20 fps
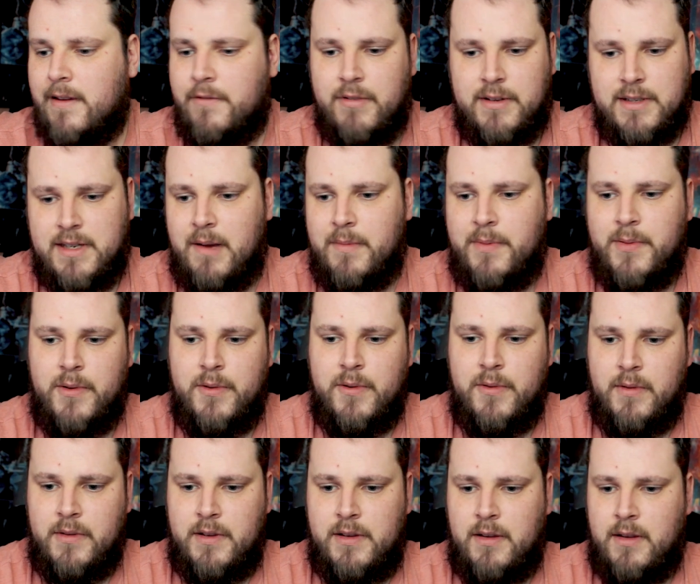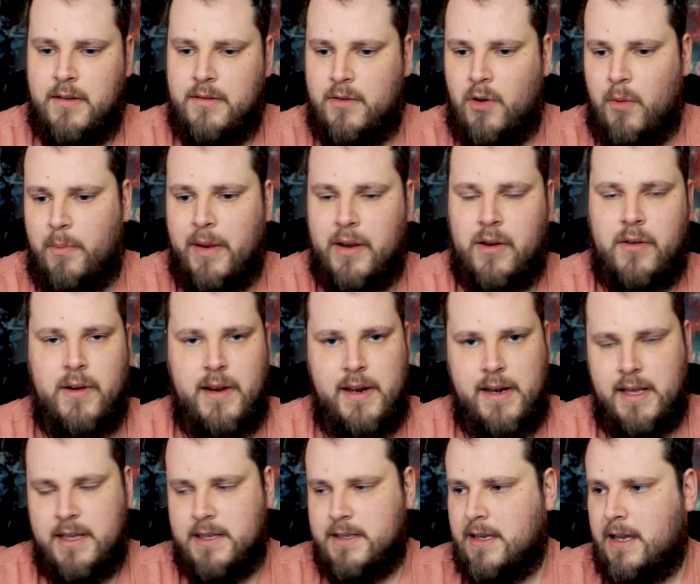say, for example, your
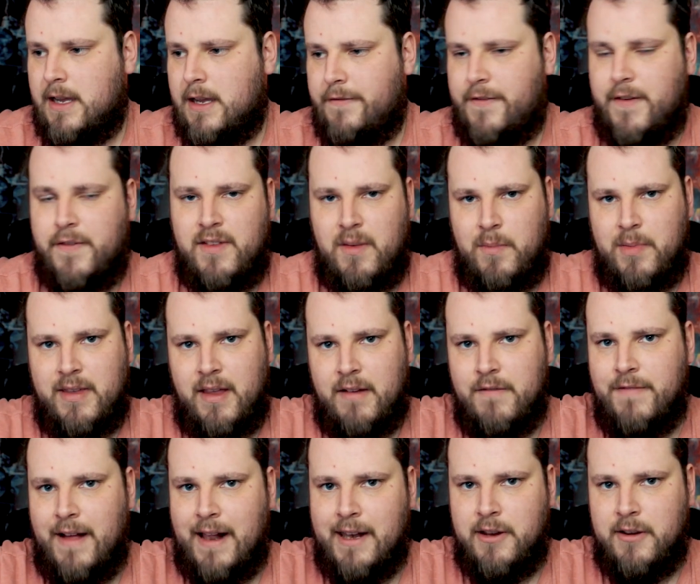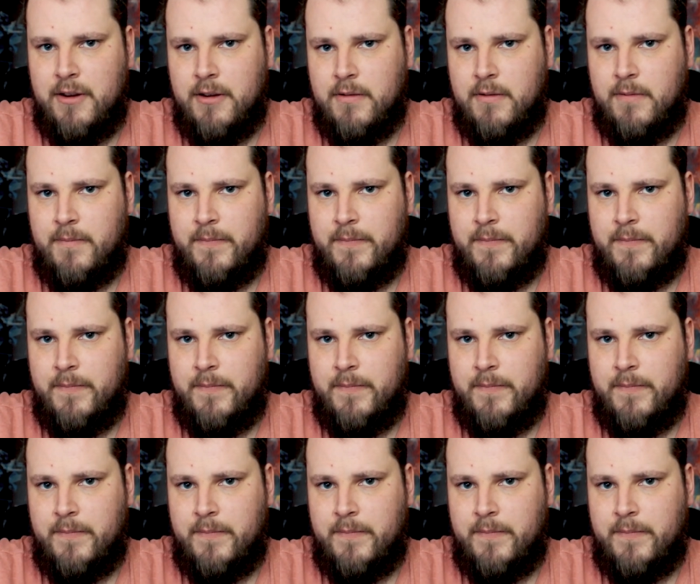Bitcoin is uh, fifty percent value.